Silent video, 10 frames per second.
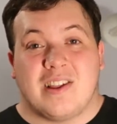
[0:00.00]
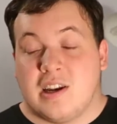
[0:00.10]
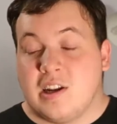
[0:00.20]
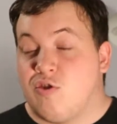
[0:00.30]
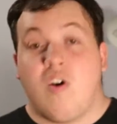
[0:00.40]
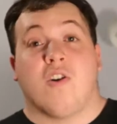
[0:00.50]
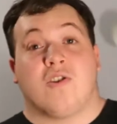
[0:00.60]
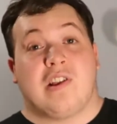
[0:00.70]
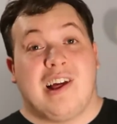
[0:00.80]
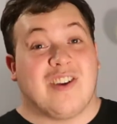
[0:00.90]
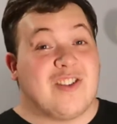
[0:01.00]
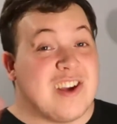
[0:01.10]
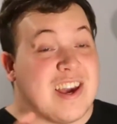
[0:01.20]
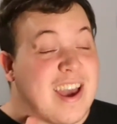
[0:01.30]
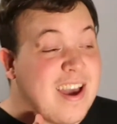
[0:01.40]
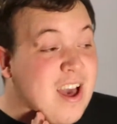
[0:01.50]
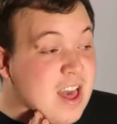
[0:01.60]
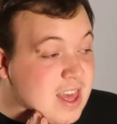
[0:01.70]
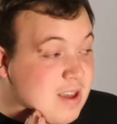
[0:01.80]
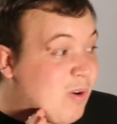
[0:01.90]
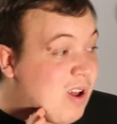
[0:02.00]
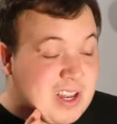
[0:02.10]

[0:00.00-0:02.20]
Lacrosse last year, while